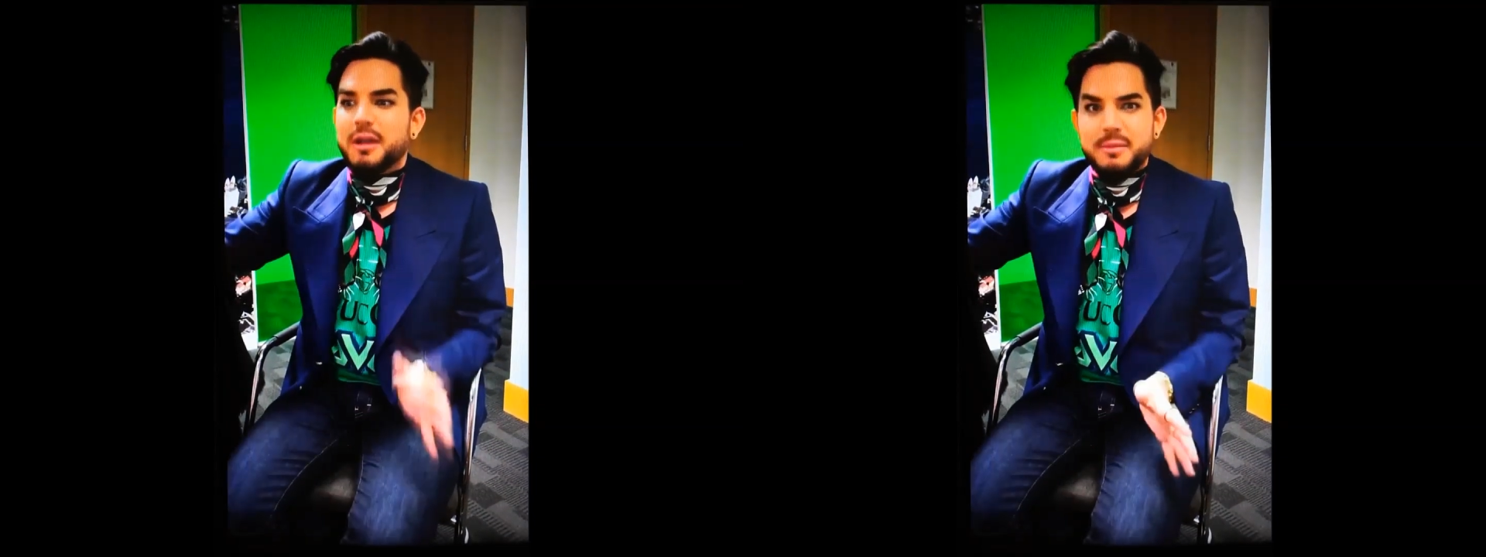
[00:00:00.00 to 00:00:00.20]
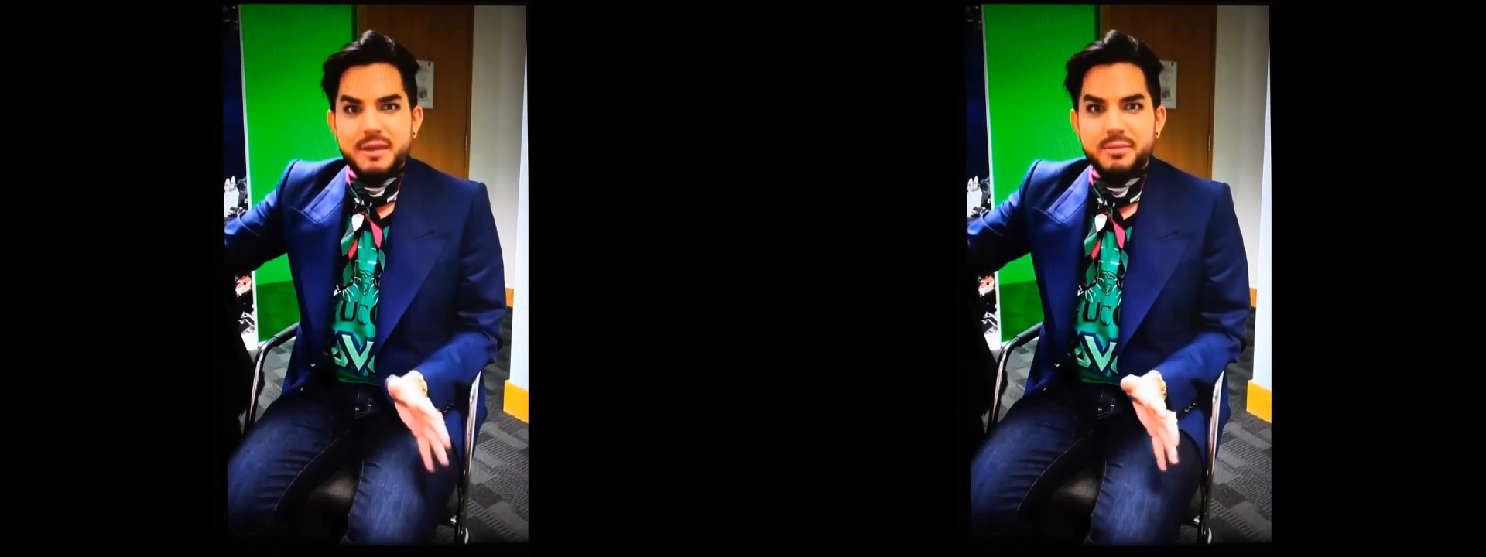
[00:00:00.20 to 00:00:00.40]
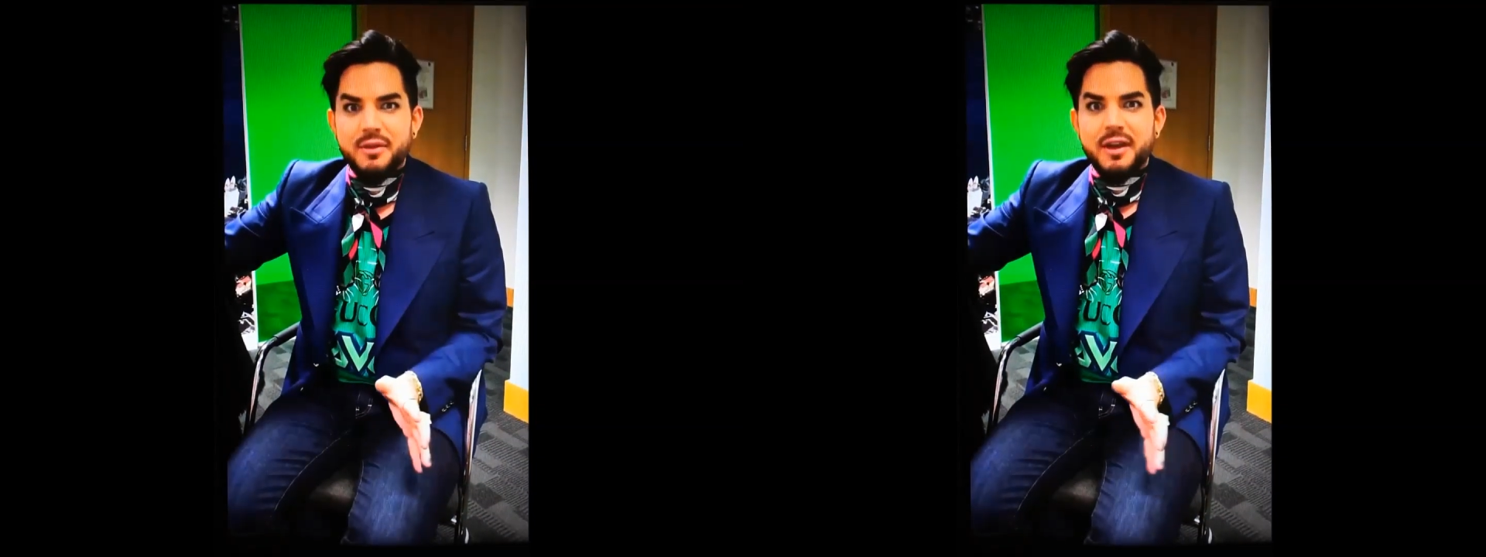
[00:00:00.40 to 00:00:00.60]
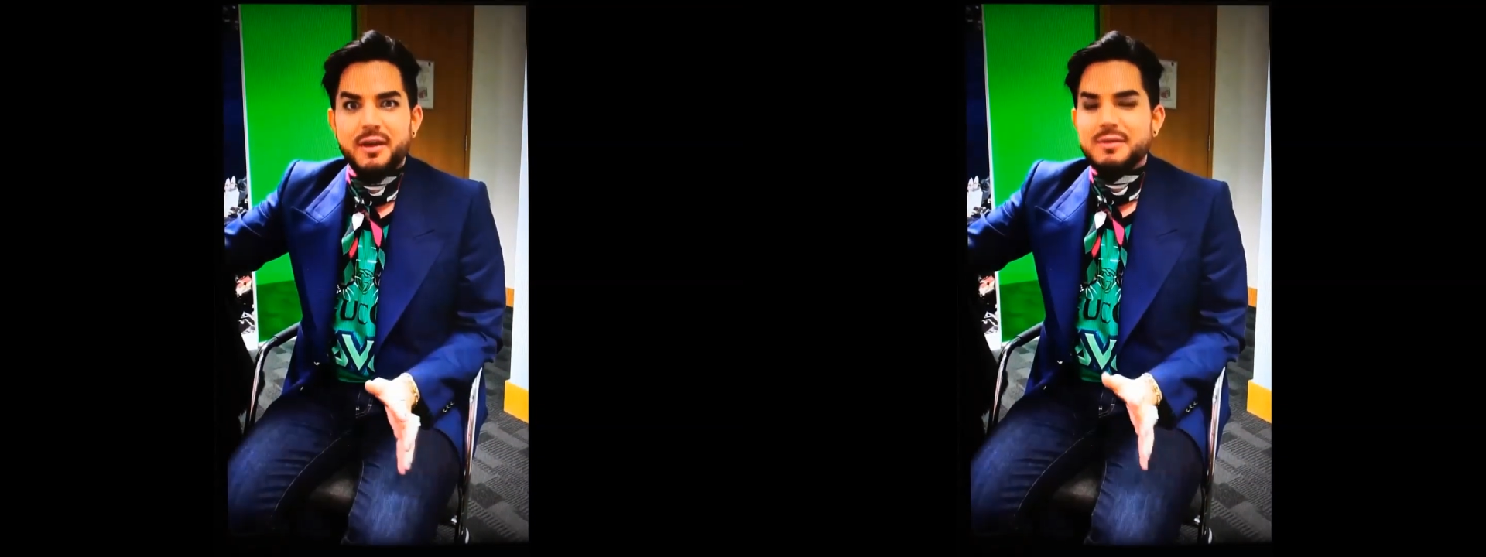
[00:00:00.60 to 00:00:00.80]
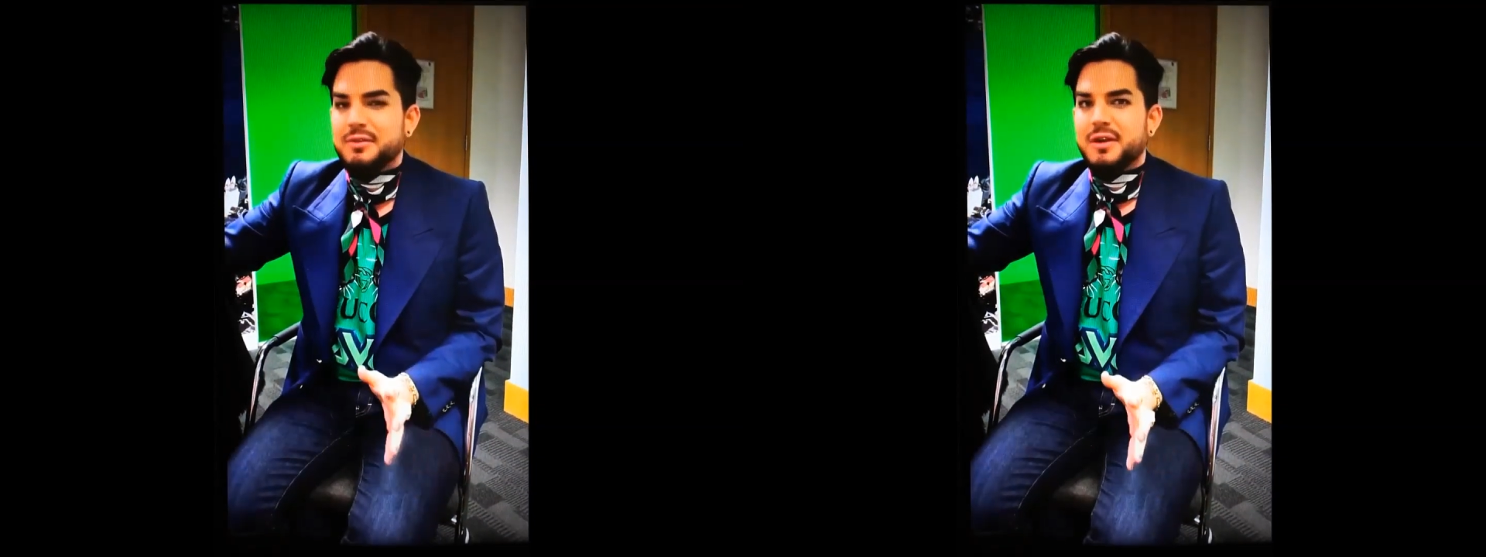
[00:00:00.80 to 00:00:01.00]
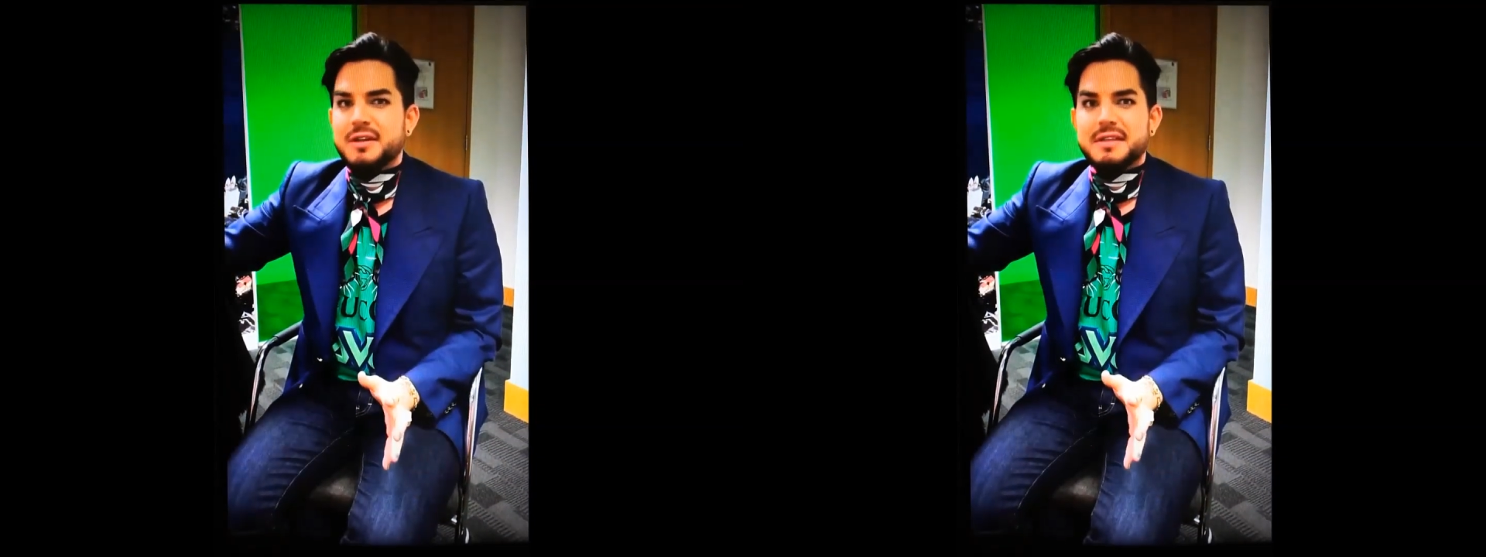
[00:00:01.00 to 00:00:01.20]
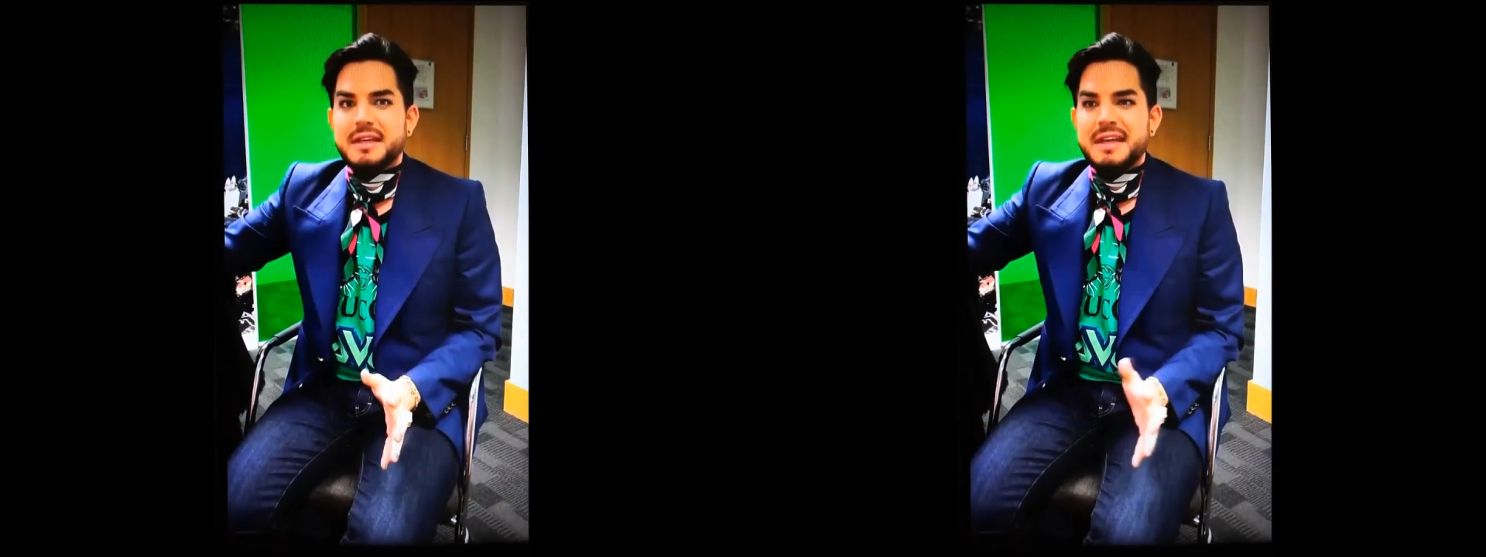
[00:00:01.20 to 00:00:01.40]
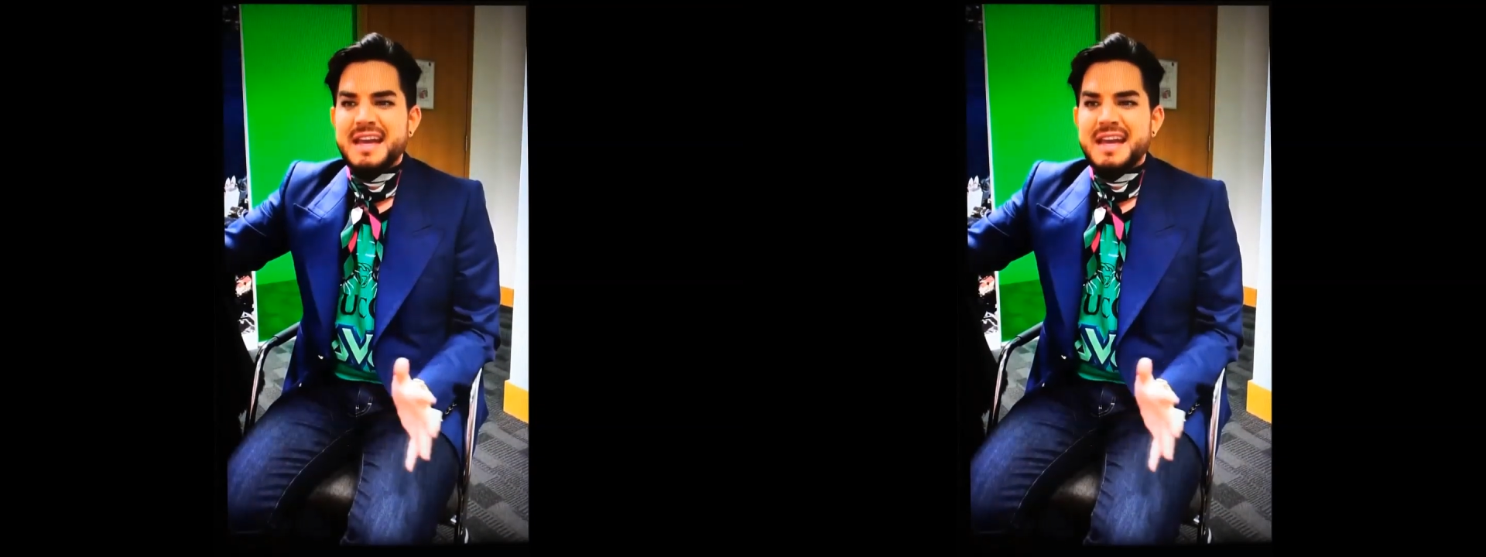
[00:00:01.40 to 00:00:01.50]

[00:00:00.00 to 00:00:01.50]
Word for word: people there. It was crazy.